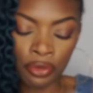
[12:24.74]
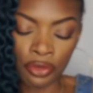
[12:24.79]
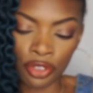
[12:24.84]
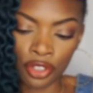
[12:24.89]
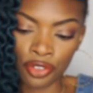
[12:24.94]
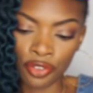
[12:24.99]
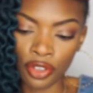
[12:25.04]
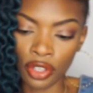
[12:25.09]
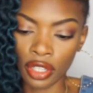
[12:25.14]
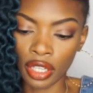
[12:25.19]

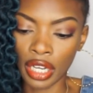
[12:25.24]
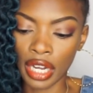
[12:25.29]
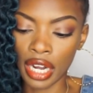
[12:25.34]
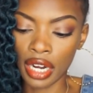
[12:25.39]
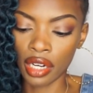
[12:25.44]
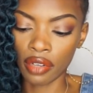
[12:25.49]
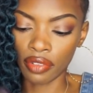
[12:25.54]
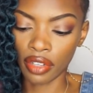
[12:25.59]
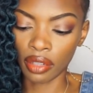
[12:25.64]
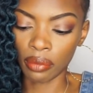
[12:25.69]
Just feeling
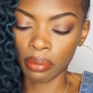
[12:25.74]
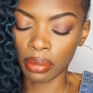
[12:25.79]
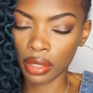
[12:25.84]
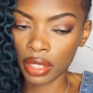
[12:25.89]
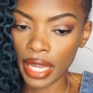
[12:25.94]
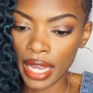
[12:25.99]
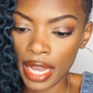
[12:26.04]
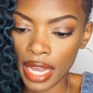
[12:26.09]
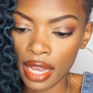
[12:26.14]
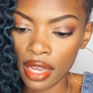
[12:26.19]
kind of like
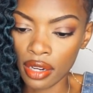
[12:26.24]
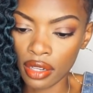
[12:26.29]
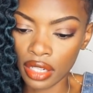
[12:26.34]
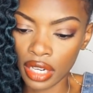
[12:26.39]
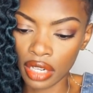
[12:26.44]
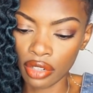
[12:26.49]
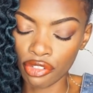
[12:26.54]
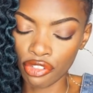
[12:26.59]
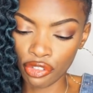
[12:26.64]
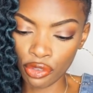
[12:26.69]
played,
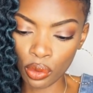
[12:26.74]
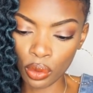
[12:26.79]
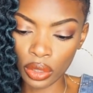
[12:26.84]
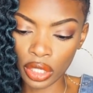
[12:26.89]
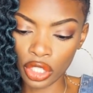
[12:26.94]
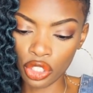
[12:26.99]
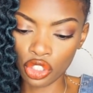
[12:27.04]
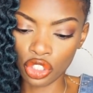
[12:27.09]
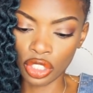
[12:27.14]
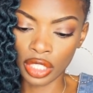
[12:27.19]
kind of
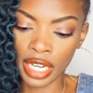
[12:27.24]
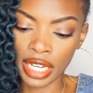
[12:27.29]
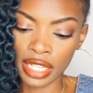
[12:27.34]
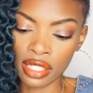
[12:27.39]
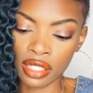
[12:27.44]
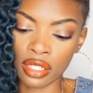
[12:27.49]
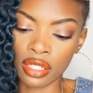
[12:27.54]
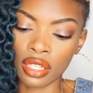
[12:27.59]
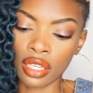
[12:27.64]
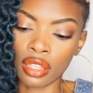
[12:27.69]
foolish,
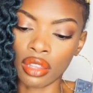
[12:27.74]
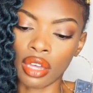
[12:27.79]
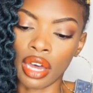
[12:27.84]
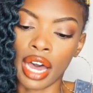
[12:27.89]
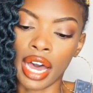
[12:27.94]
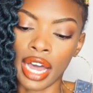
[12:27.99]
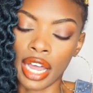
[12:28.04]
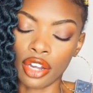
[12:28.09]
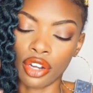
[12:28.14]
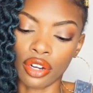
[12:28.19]
not seeing the
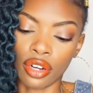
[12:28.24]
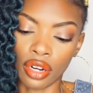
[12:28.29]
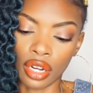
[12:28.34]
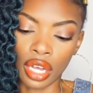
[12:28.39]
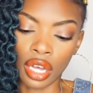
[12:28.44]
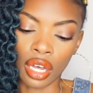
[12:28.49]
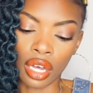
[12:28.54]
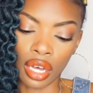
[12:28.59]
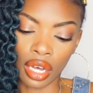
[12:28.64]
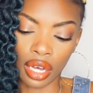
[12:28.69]
higher
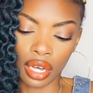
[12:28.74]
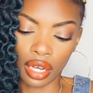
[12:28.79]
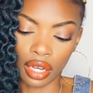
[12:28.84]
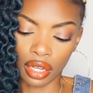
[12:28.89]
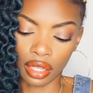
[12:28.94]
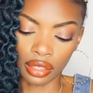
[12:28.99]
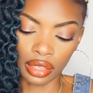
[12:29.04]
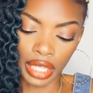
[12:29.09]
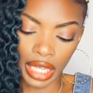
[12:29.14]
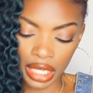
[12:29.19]

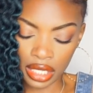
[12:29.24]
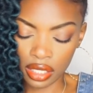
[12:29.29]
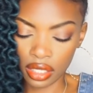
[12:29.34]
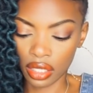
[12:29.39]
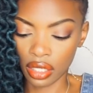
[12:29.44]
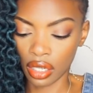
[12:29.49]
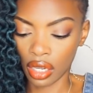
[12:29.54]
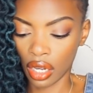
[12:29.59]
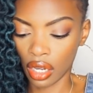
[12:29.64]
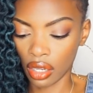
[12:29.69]

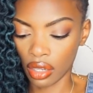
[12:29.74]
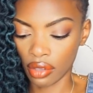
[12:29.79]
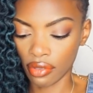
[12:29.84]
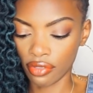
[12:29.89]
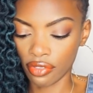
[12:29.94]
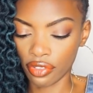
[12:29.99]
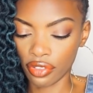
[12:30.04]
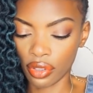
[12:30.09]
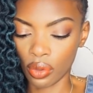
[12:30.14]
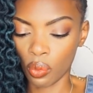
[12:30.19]
lesson
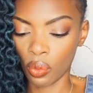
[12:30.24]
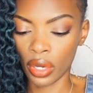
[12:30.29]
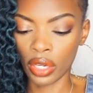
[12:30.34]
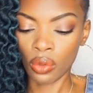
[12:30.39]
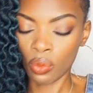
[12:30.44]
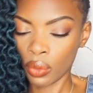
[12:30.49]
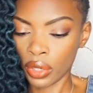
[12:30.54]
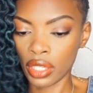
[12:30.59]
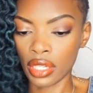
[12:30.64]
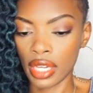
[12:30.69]
of
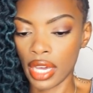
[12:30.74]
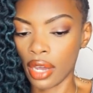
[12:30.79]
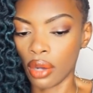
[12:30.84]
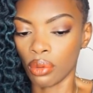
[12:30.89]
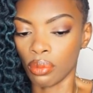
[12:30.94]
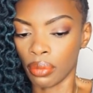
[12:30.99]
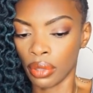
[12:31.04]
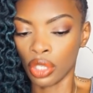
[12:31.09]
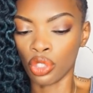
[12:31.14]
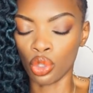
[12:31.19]
what went
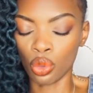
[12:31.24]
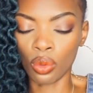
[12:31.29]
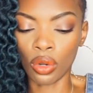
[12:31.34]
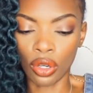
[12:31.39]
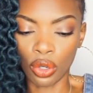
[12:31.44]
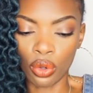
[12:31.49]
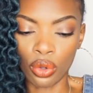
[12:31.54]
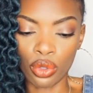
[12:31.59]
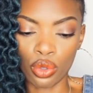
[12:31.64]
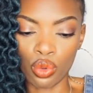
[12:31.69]
down. But you
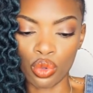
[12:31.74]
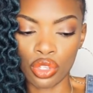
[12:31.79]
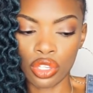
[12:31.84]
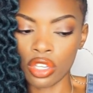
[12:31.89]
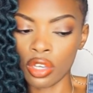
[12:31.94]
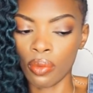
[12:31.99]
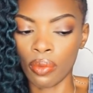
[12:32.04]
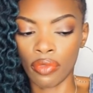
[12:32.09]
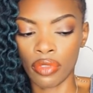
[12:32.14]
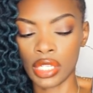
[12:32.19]
are going to
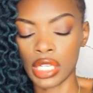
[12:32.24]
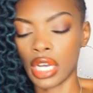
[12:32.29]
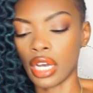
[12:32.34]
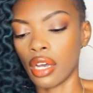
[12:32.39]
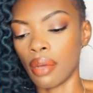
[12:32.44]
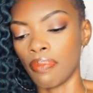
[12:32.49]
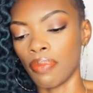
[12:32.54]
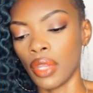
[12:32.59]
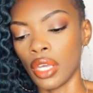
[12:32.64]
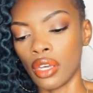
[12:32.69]
see it with
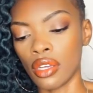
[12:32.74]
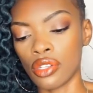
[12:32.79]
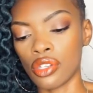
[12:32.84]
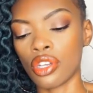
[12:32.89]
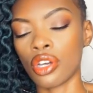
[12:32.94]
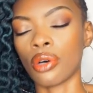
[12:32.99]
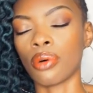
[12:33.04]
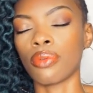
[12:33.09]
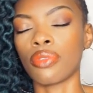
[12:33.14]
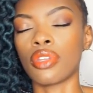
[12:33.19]
time.
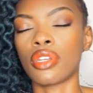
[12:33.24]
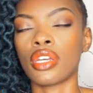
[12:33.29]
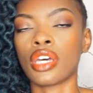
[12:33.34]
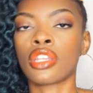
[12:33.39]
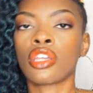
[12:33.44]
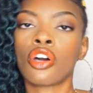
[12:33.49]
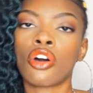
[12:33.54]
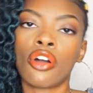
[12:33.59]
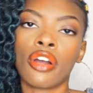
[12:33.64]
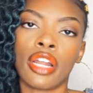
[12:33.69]
So the
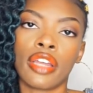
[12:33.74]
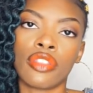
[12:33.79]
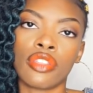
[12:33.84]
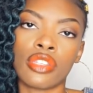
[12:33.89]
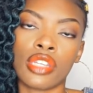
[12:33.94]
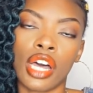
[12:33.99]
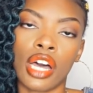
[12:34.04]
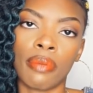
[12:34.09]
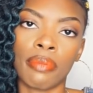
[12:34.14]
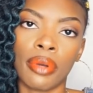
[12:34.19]
Death card at the
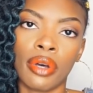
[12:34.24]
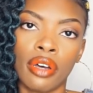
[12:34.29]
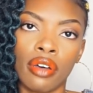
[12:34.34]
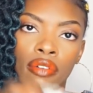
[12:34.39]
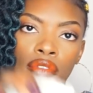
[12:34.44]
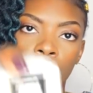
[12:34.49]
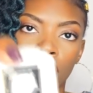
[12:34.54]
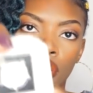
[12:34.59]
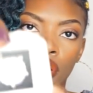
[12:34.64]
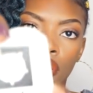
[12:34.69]
top of,